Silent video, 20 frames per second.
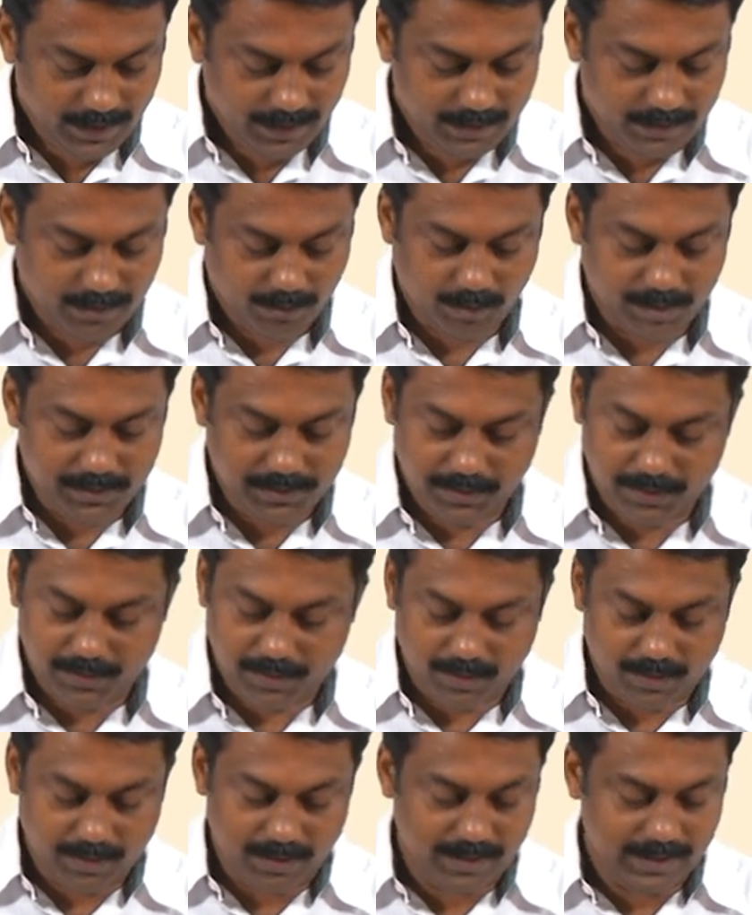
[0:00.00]
So, once you
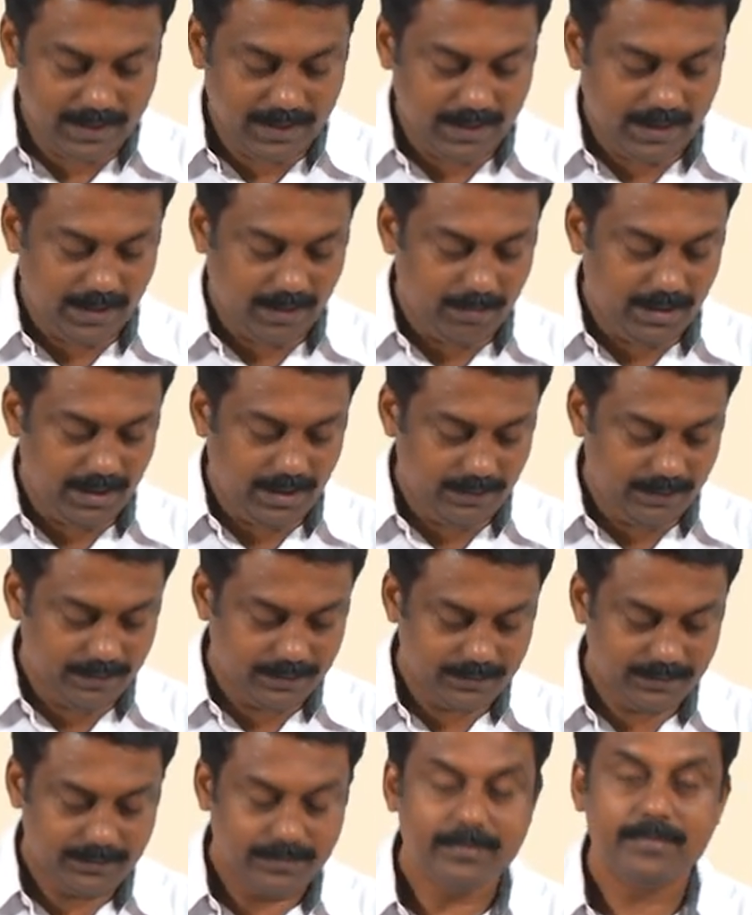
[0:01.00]
know the Tb,
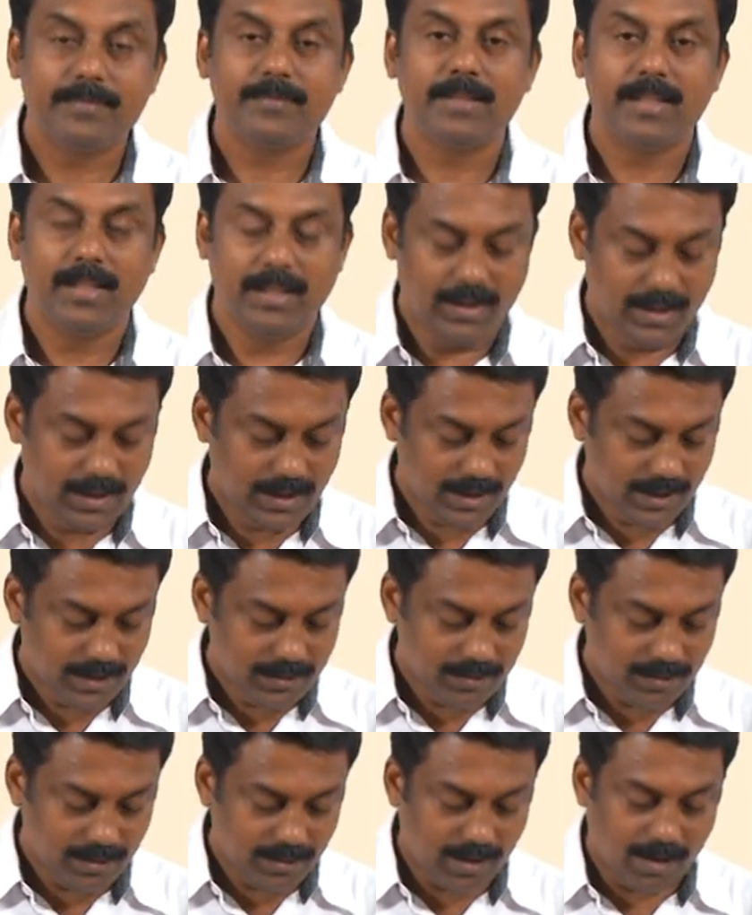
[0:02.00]

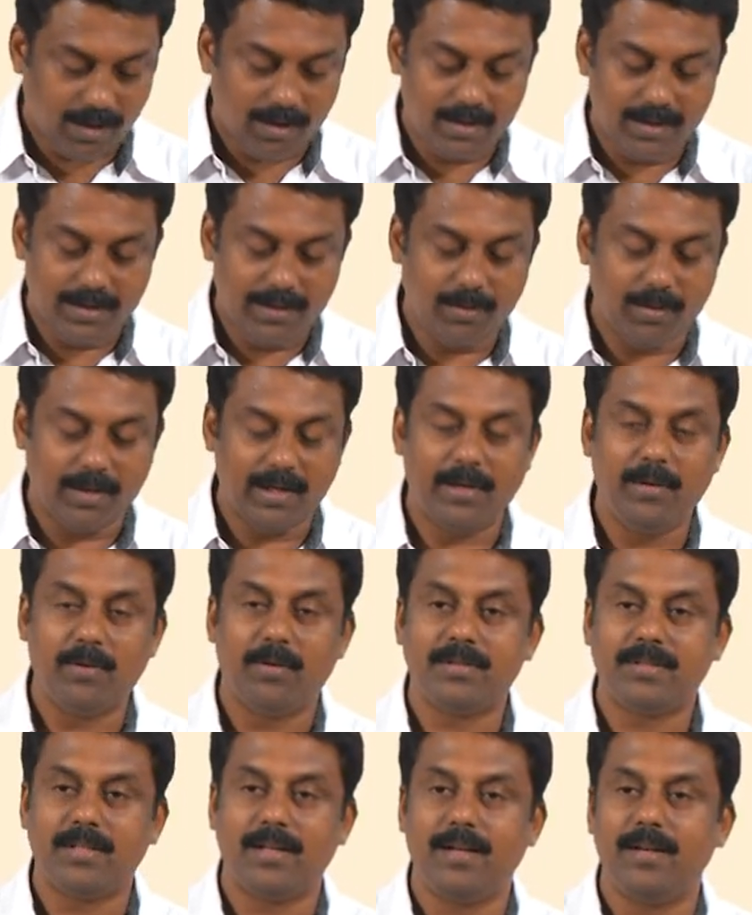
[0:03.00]
all the
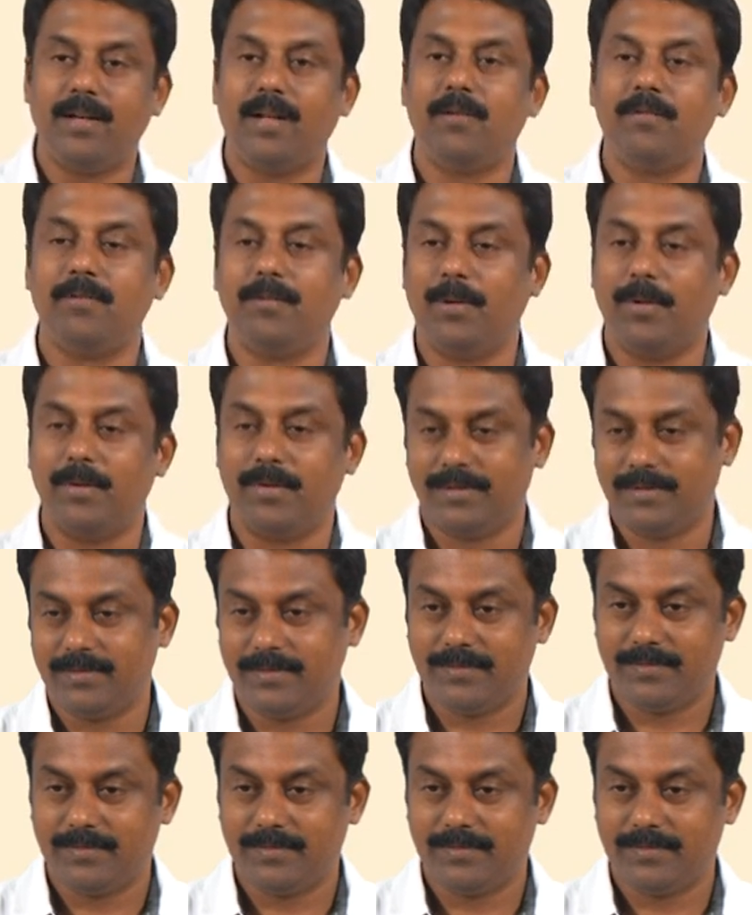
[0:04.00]
unknowns are now known